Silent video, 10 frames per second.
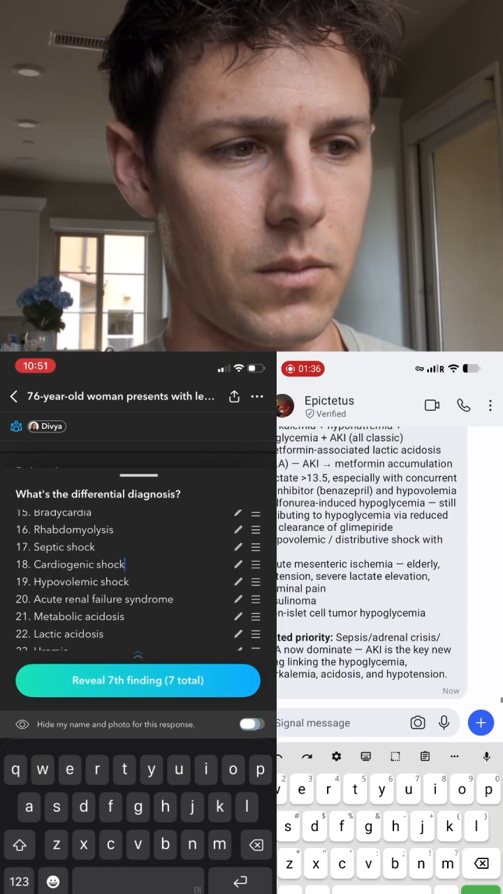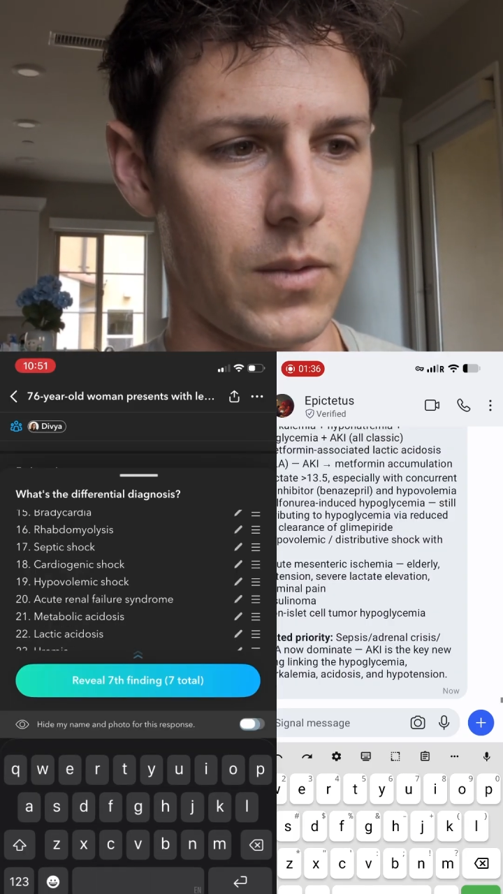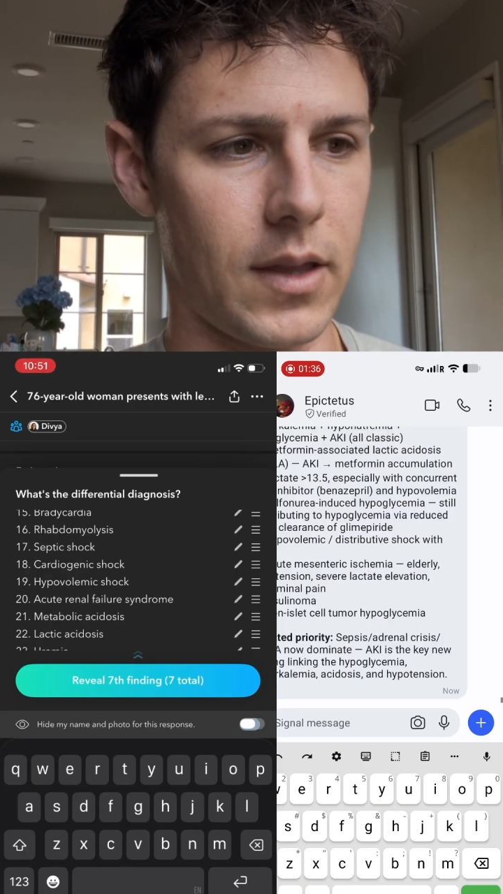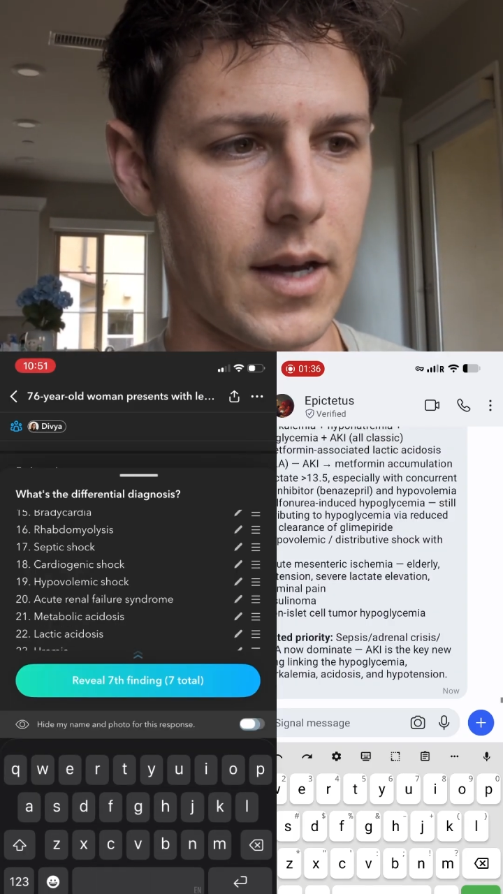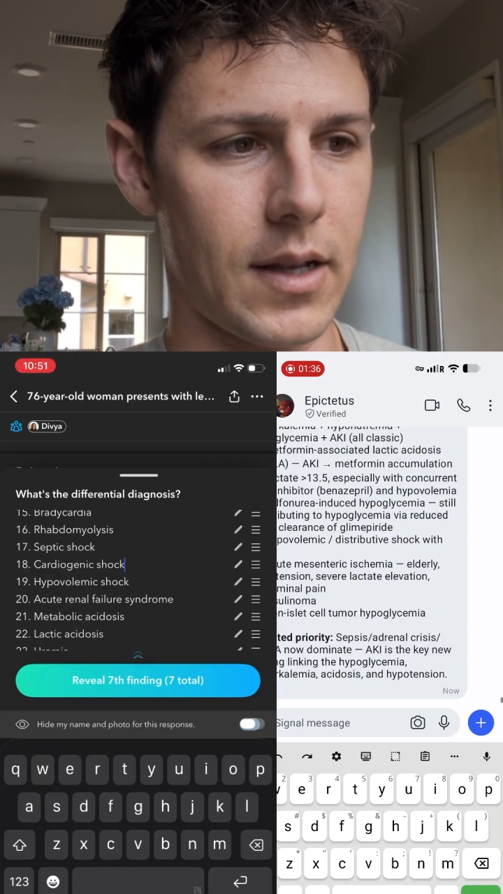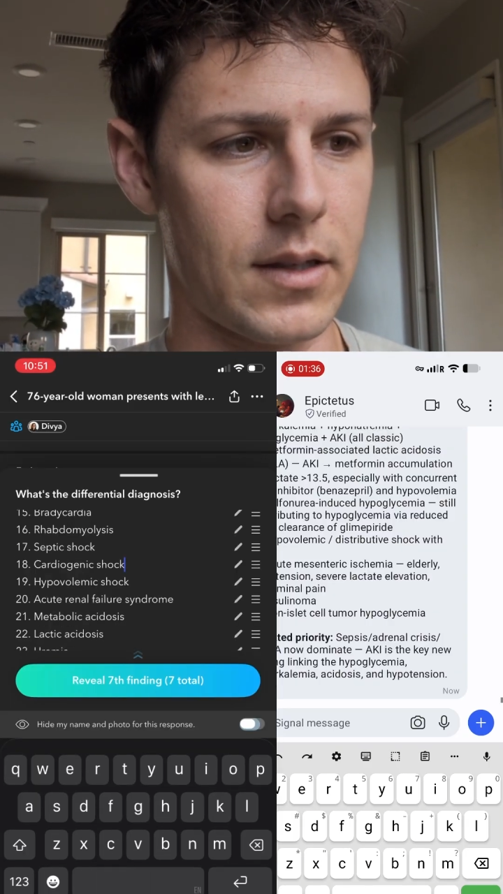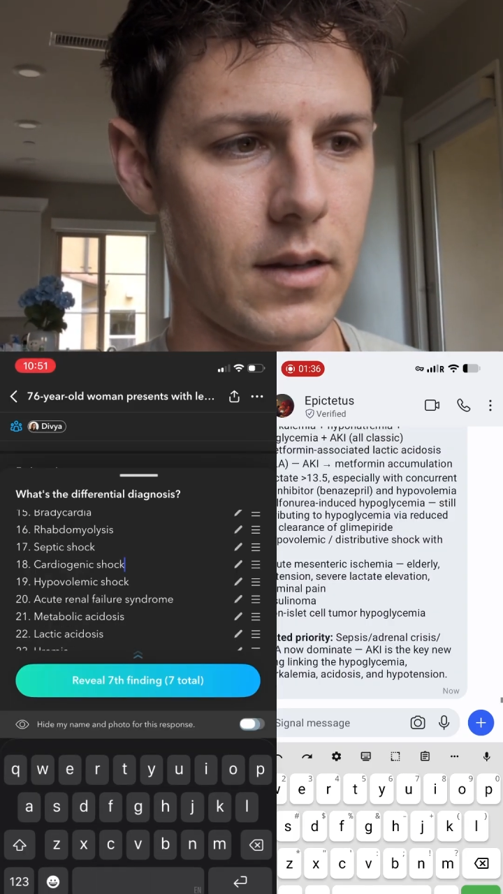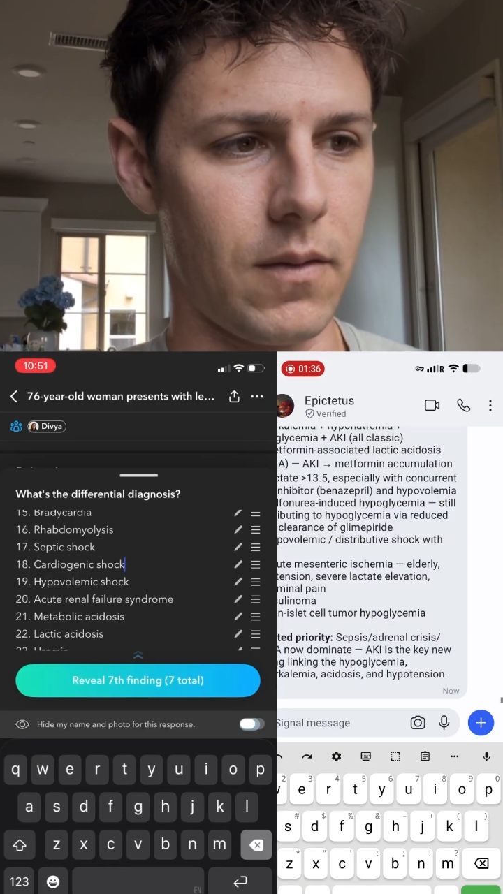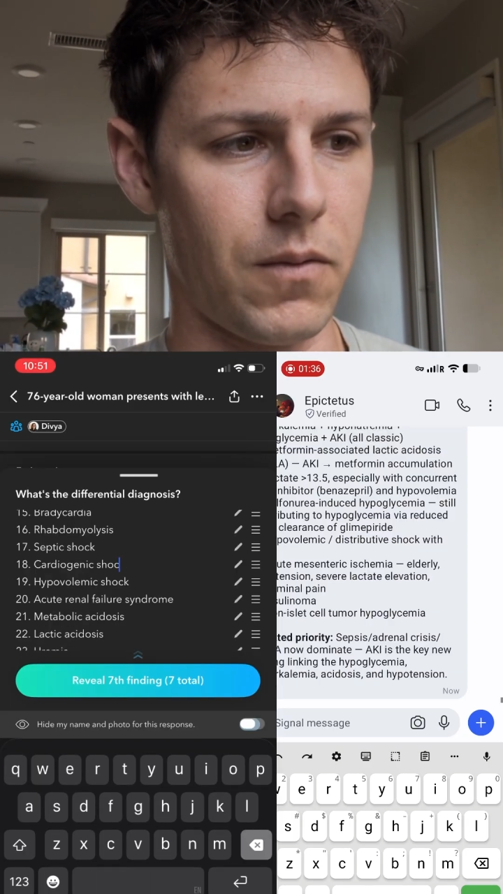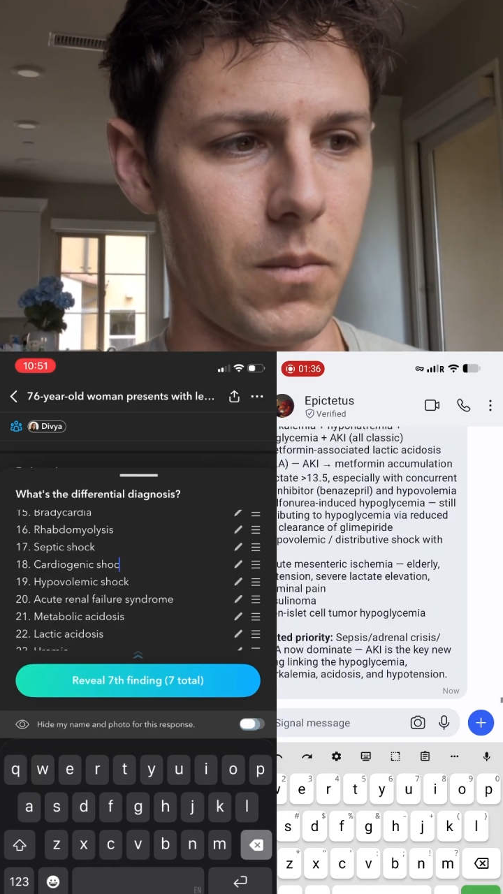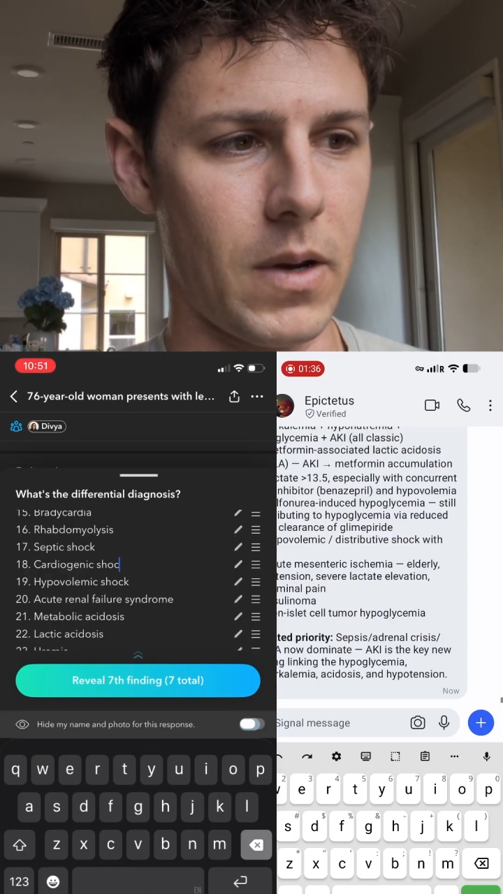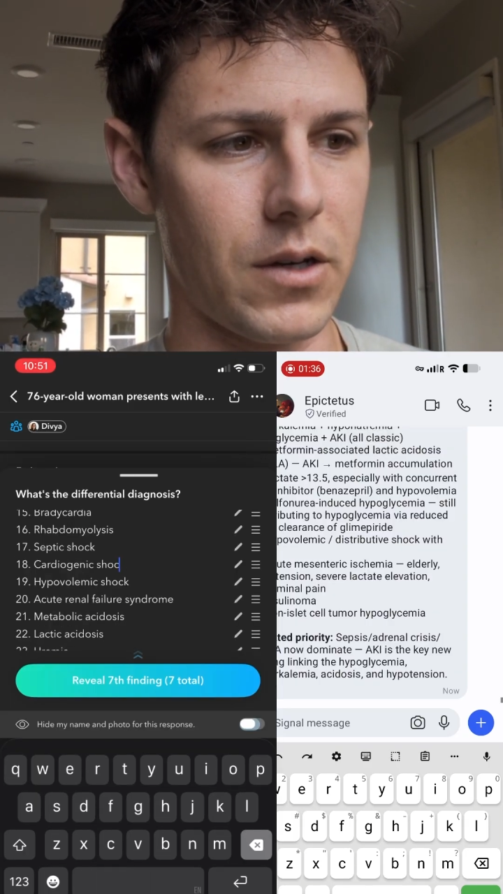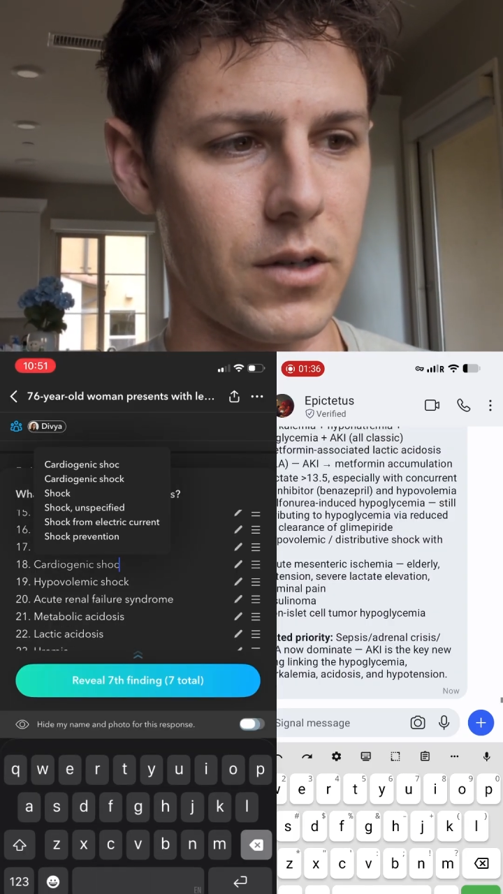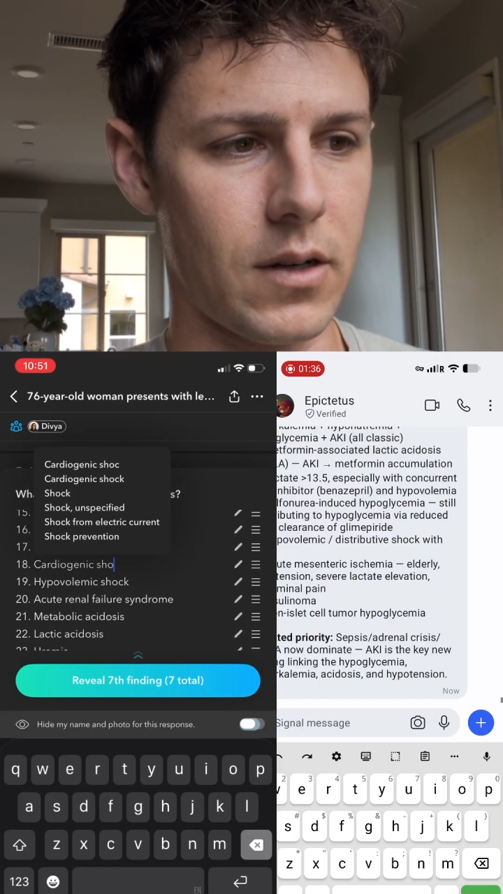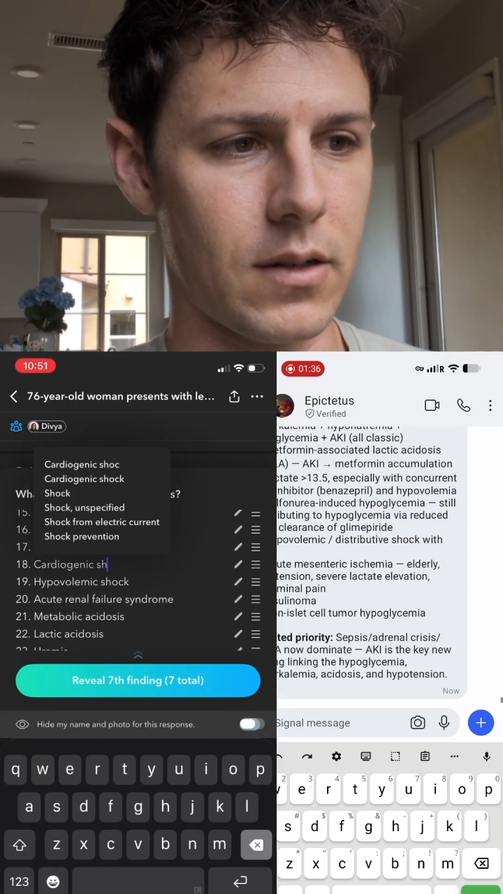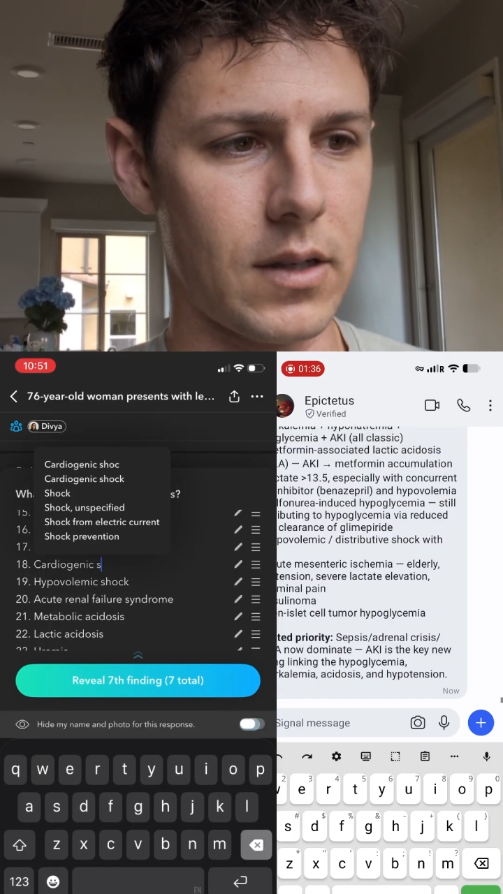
with that information,